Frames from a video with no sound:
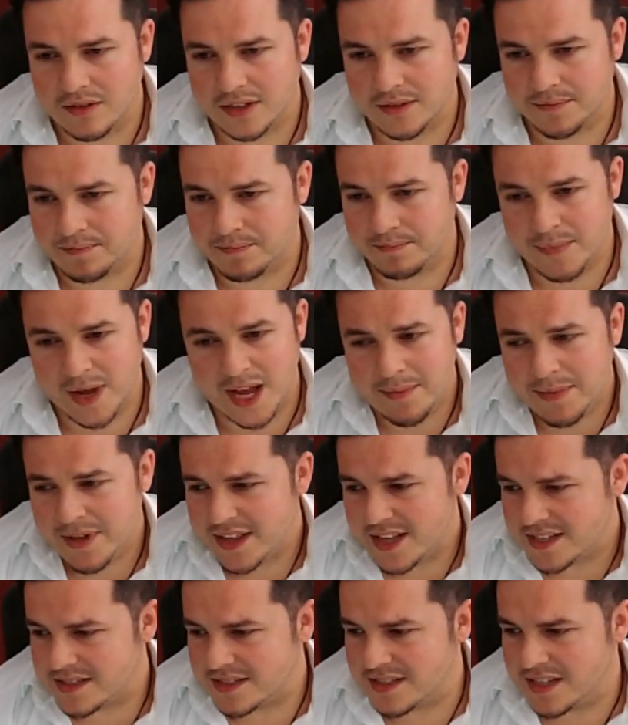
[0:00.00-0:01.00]
Maybe
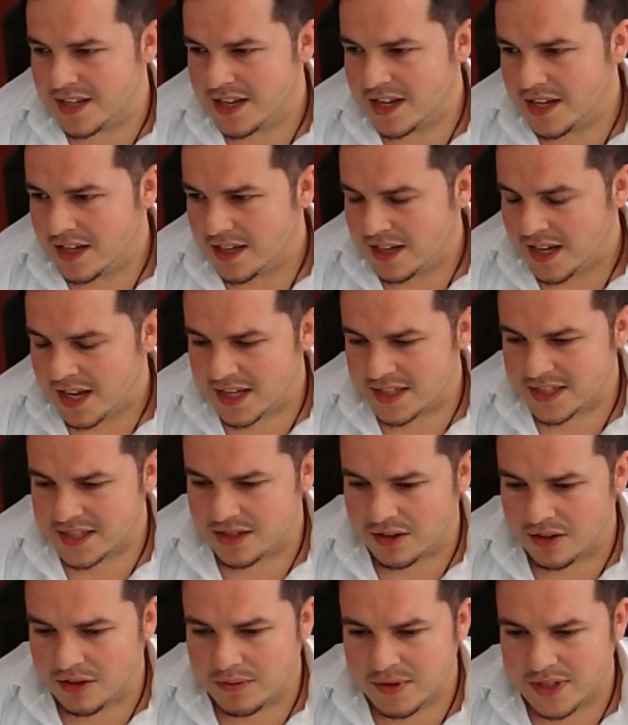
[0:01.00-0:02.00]
this has
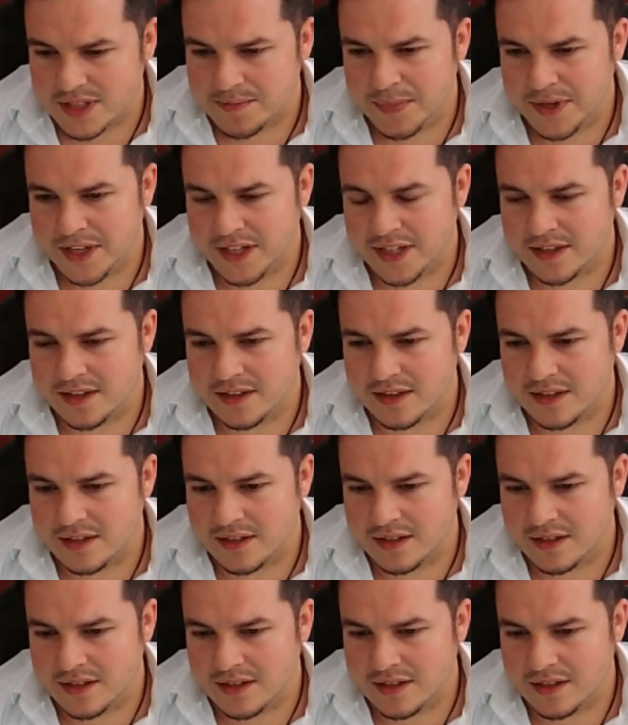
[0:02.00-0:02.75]
always been